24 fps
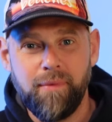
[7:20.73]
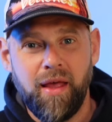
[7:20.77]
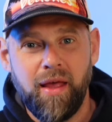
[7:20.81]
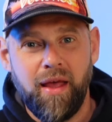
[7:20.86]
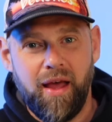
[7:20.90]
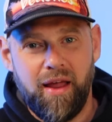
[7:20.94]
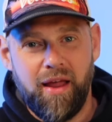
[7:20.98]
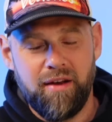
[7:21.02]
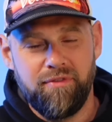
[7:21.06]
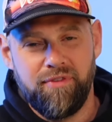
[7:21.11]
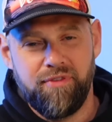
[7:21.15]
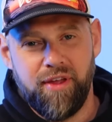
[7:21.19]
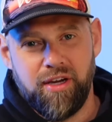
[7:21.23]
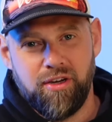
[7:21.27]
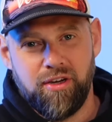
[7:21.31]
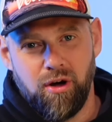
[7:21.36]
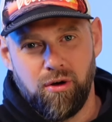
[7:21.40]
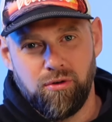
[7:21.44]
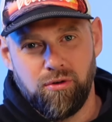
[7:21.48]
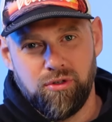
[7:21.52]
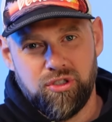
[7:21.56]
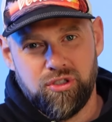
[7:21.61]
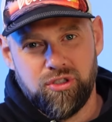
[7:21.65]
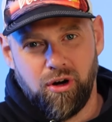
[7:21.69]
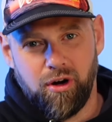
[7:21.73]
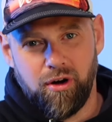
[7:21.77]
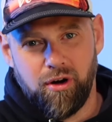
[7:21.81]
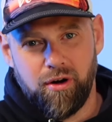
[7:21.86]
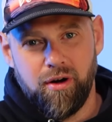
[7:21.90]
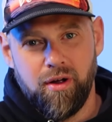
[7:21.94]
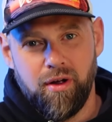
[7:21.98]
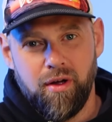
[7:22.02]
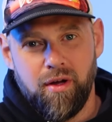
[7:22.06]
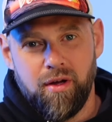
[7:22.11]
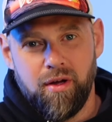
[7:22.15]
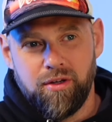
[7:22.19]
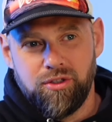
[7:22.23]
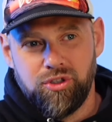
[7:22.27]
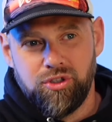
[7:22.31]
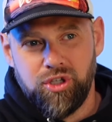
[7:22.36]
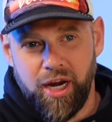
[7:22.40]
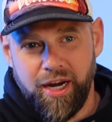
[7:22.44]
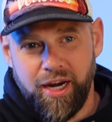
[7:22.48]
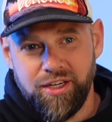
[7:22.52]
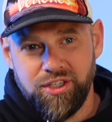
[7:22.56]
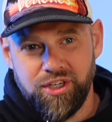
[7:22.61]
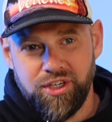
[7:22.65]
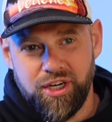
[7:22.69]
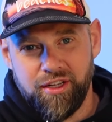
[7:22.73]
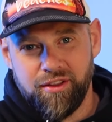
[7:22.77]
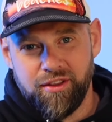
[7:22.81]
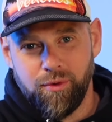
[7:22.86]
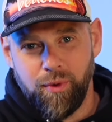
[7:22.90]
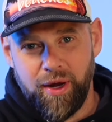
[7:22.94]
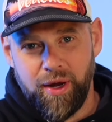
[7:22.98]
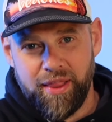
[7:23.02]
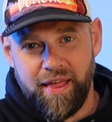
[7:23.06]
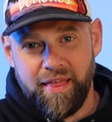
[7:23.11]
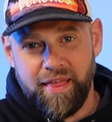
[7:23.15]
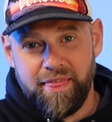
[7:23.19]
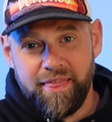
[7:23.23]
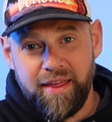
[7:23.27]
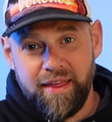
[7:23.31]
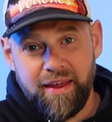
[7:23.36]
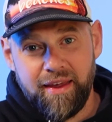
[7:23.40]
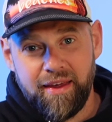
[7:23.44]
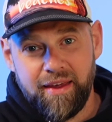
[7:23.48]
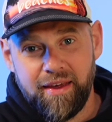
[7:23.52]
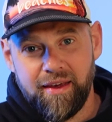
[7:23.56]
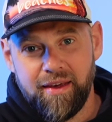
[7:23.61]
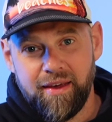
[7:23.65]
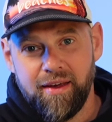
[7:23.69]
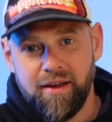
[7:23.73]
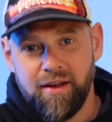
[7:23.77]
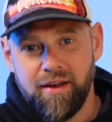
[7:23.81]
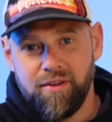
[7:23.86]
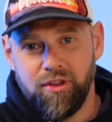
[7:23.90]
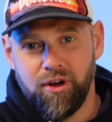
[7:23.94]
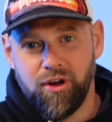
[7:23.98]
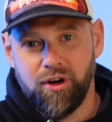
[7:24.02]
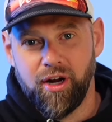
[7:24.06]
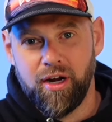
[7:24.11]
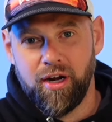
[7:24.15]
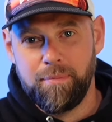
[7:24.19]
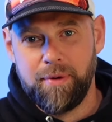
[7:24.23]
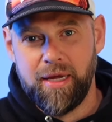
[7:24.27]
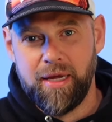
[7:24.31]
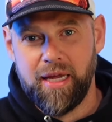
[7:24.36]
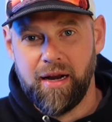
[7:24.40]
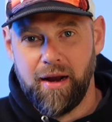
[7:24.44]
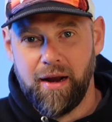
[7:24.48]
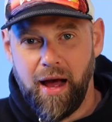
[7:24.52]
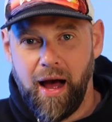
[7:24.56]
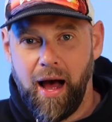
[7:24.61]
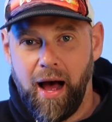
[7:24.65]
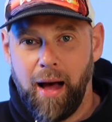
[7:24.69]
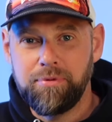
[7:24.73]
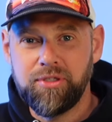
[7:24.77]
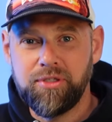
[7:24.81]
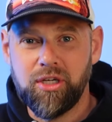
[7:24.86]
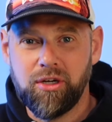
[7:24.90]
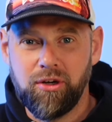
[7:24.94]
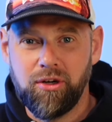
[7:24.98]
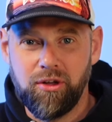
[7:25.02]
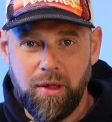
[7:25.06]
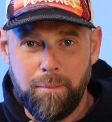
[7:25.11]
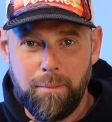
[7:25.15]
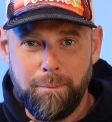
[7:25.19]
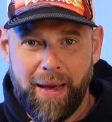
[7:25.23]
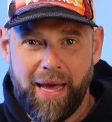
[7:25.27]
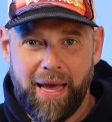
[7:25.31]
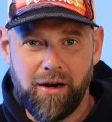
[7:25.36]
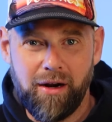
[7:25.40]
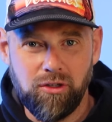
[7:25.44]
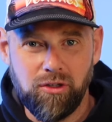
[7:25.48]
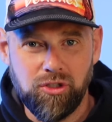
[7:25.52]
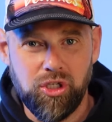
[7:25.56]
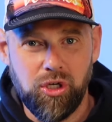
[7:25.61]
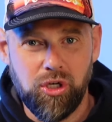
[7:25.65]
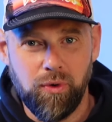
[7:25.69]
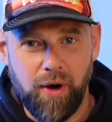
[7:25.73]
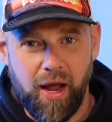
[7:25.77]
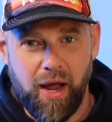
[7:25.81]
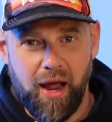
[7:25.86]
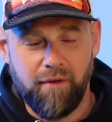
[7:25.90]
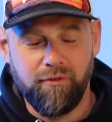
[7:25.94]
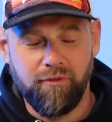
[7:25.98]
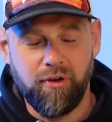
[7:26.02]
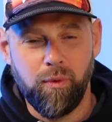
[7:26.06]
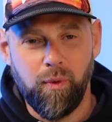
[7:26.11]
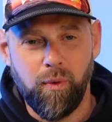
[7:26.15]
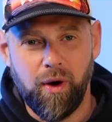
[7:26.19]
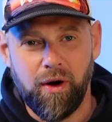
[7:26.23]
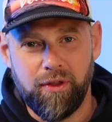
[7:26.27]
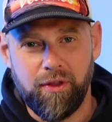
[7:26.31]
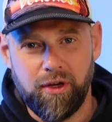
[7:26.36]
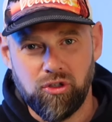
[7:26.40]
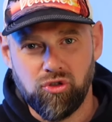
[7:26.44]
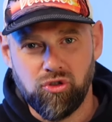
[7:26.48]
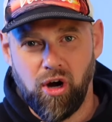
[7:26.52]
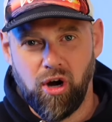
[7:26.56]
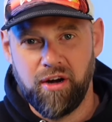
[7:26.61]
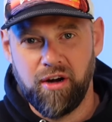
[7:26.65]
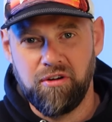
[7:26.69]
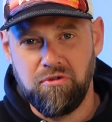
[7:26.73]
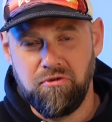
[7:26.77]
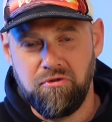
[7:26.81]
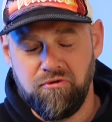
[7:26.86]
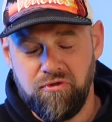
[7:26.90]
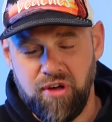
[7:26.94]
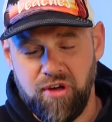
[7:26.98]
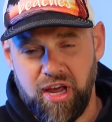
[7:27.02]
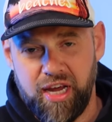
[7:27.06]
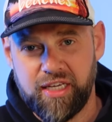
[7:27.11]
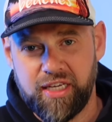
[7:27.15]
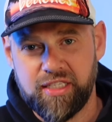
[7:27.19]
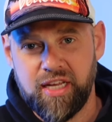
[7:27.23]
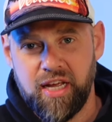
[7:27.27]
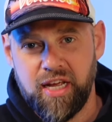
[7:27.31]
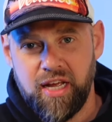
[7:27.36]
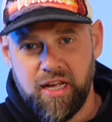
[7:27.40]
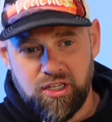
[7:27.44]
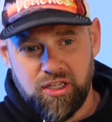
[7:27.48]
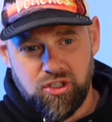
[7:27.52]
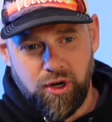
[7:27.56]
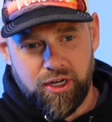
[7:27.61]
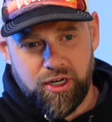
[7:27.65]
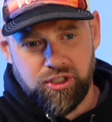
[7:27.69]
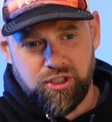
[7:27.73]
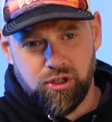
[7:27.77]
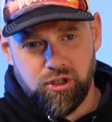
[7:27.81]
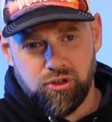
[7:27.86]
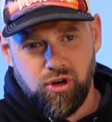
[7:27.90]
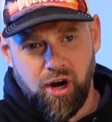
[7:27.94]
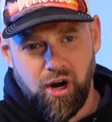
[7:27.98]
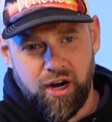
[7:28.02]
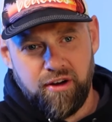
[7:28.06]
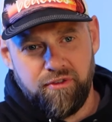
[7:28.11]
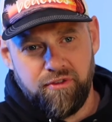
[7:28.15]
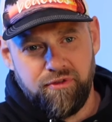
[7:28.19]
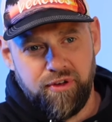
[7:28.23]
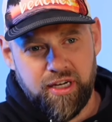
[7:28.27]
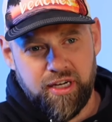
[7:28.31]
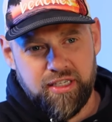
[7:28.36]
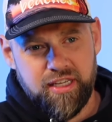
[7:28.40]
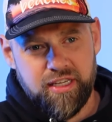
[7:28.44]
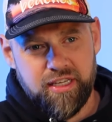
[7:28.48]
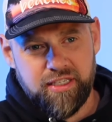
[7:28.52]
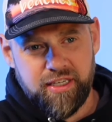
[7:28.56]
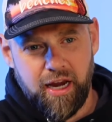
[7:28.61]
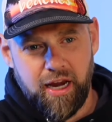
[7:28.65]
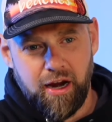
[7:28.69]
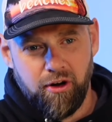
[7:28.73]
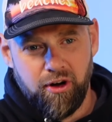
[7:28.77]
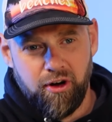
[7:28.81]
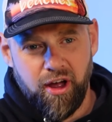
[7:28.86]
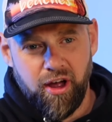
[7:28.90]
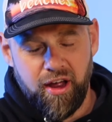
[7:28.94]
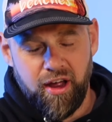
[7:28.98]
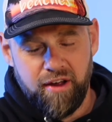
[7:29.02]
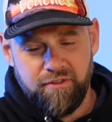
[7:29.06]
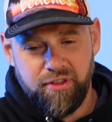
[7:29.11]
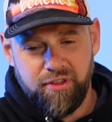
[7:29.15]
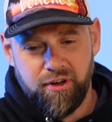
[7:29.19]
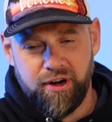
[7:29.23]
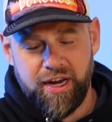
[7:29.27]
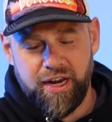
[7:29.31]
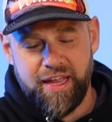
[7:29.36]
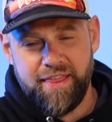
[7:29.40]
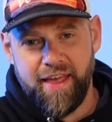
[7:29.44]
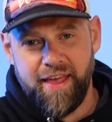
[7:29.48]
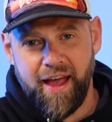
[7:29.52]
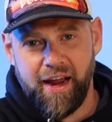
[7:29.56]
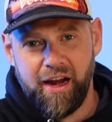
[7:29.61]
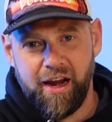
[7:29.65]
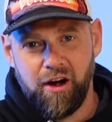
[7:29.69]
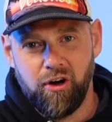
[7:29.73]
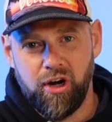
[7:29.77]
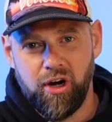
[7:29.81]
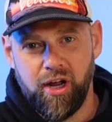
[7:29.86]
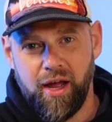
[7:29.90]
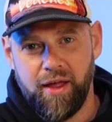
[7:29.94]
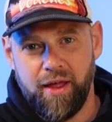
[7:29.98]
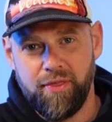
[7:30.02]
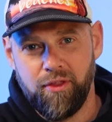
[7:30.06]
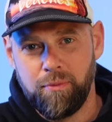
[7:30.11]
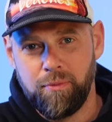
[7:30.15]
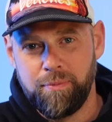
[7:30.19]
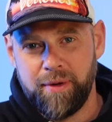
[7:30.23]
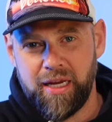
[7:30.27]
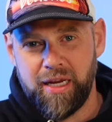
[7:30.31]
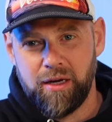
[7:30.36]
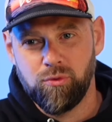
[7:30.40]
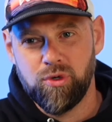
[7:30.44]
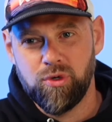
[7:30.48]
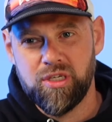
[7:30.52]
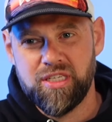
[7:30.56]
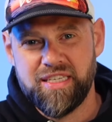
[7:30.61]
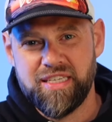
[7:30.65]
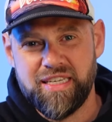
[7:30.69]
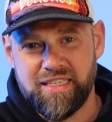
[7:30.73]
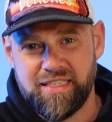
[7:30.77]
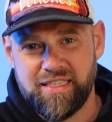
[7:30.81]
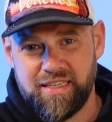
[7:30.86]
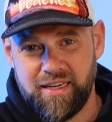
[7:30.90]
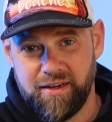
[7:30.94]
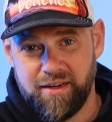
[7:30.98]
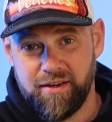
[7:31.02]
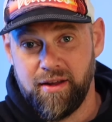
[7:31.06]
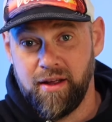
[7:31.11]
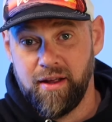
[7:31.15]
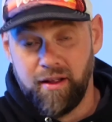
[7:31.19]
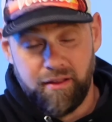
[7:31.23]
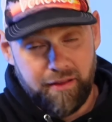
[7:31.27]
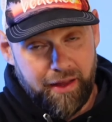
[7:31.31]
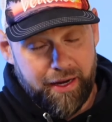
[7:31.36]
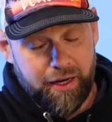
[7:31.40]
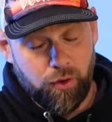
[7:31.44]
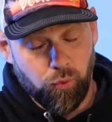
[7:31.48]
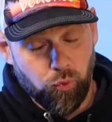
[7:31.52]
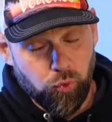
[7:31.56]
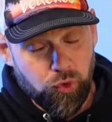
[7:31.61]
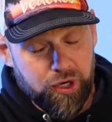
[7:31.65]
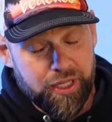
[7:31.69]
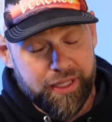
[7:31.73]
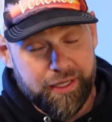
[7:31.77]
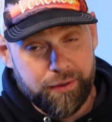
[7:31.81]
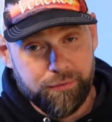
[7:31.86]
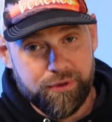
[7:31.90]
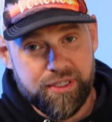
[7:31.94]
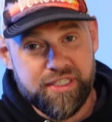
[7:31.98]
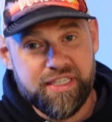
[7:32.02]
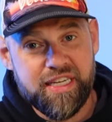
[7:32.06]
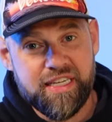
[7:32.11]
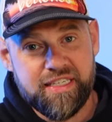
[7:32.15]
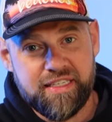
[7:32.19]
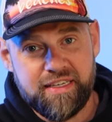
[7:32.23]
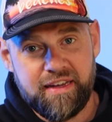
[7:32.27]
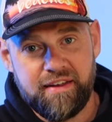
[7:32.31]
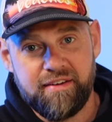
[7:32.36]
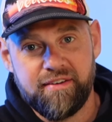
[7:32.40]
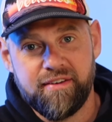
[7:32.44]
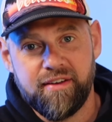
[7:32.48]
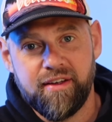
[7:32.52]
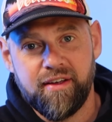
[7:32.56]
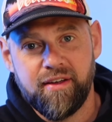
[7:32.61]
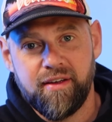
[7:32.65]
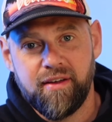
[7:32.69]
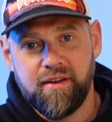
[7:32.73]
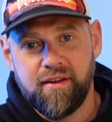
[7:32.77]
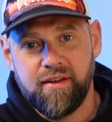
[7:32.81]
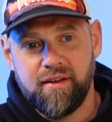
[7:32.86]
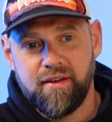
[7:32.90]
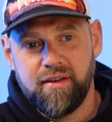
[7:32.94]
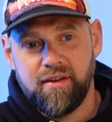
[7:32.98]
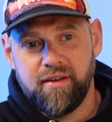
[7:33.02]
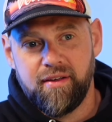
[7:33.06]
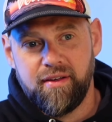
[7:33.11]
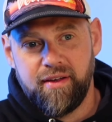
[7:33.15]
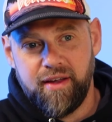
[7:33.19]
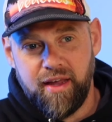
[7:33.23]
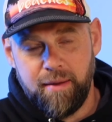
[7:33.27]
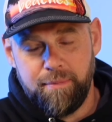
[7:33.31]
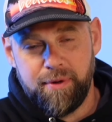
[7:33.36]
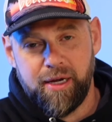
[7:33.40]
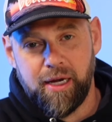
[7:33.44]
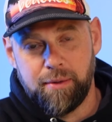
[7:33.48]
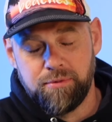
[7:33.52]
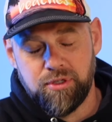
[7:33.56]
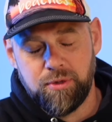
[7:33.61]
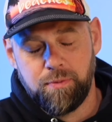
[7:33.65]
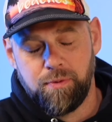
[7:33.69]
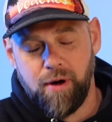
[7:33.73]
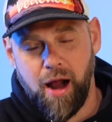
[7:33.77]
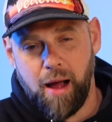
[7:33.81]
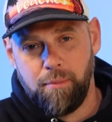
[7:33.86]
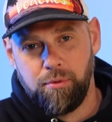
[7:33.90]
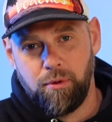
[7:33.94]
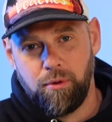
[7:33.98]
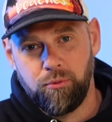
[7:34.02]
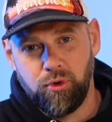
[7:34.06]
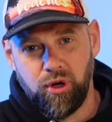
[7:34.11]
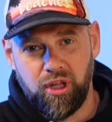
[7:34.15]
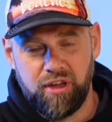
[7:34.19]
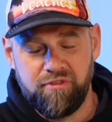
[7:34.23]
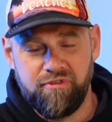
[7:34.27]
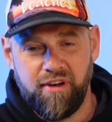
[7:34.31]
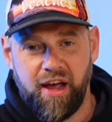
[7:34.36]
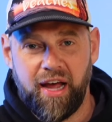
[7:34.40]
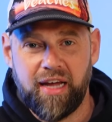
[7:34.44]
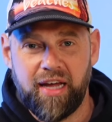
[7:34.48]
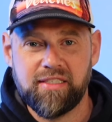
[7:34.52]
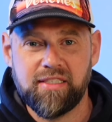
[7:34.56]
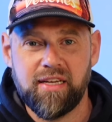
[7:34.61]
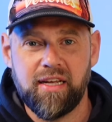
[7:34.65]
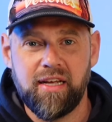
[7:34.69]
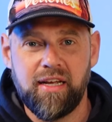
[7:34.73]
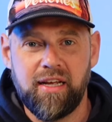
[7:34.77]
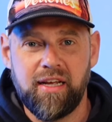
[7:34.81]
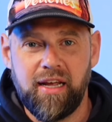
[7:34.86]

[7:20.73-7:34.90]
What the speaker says: And if they don't start changing the way they think, they're going to be an obstacle that battles you everywhere that you're trying to fix. So as you're trying to fix this area, if they're in that area and they're being resistant, like really resistant, it becomes a problem really fast.